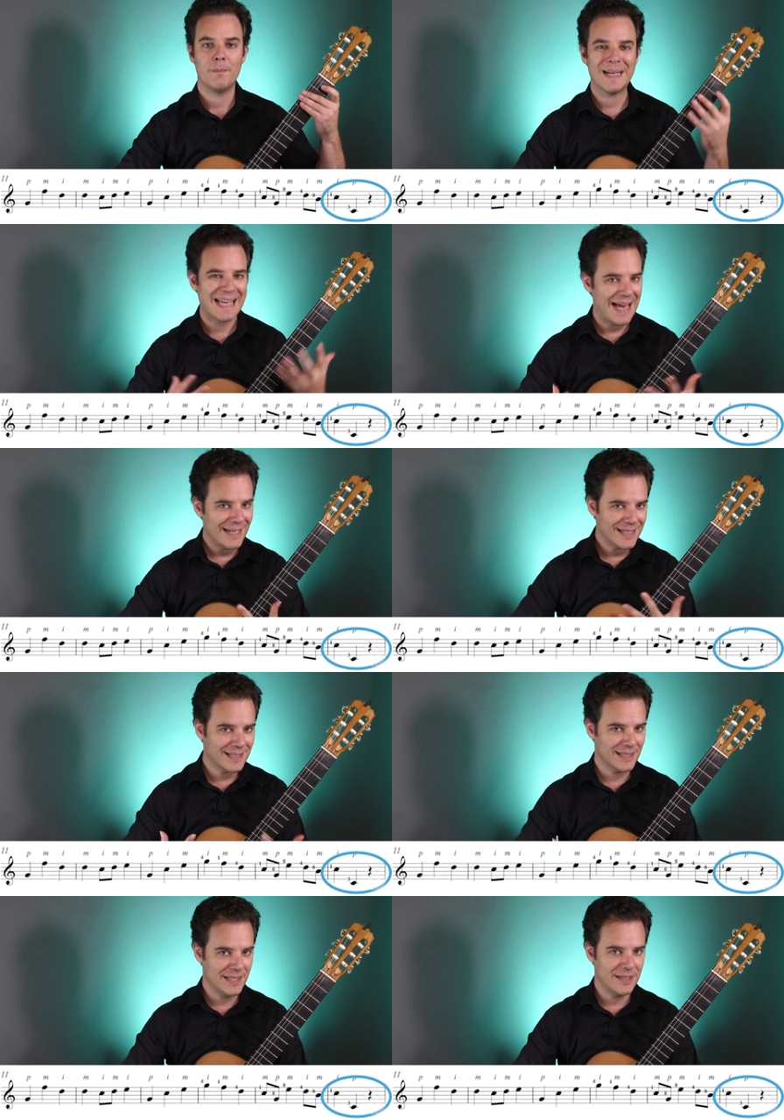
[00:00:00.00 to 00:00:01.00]

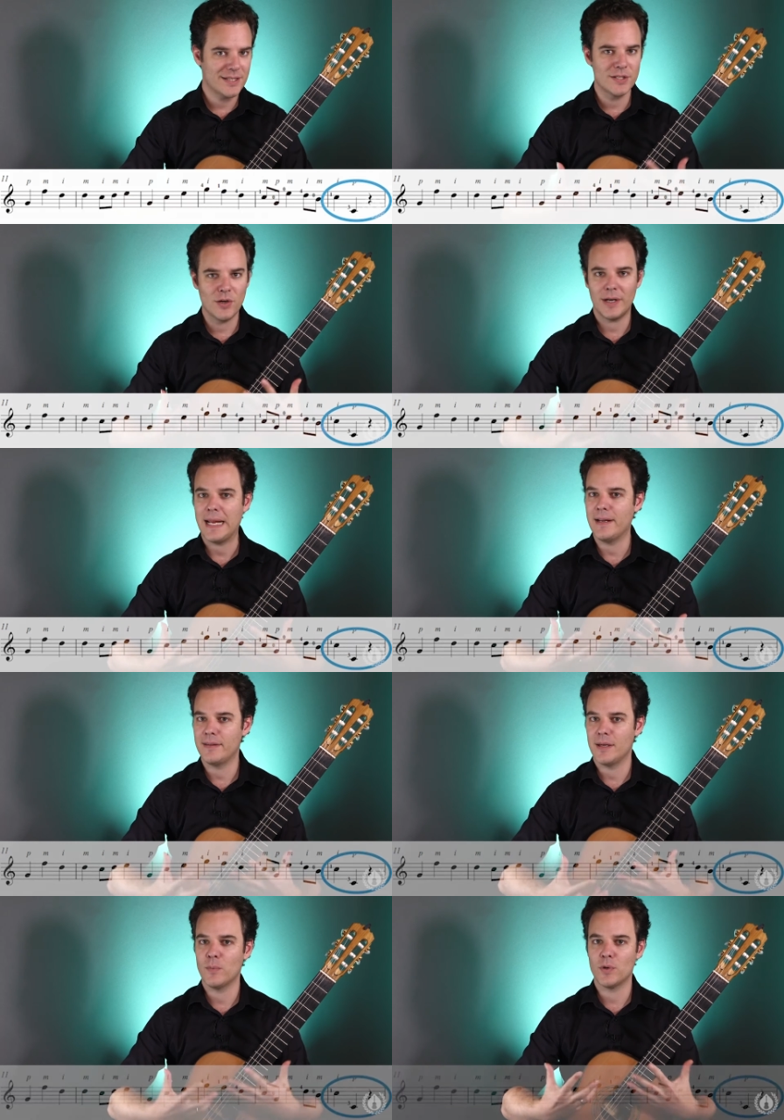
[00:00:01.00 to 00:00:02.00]
mechanically, there's not
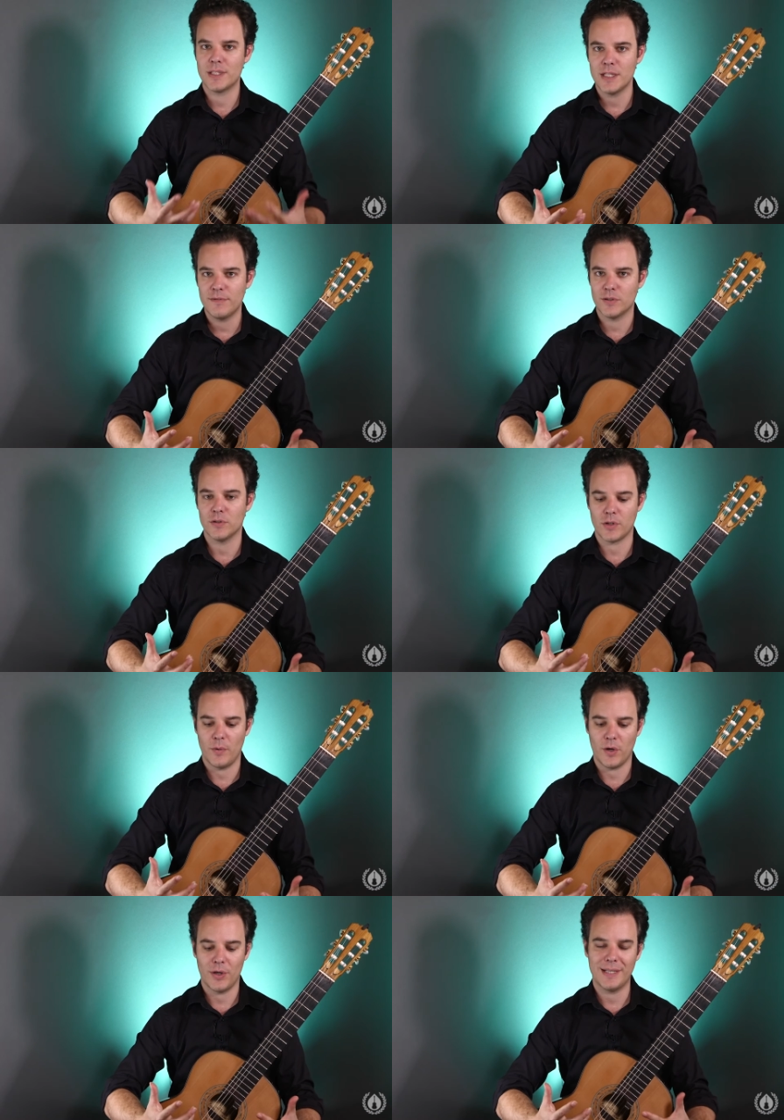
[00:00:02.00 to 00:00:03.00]
anything more difficult
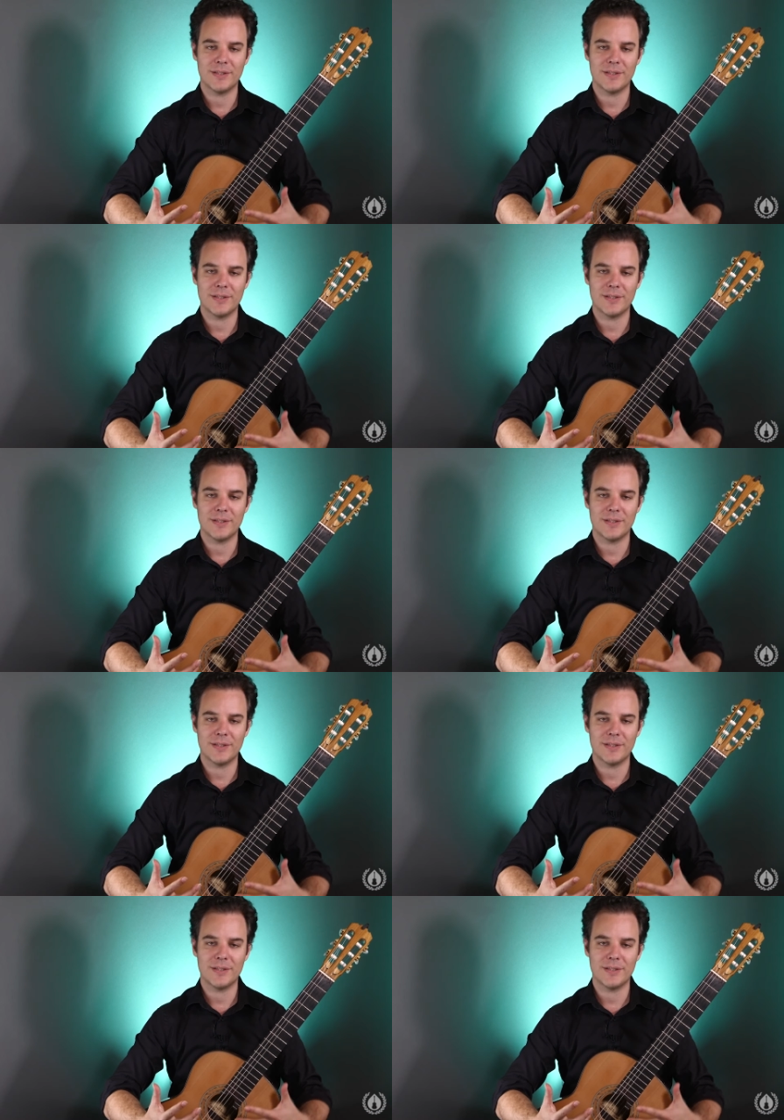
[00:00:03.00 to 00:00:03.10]
going on.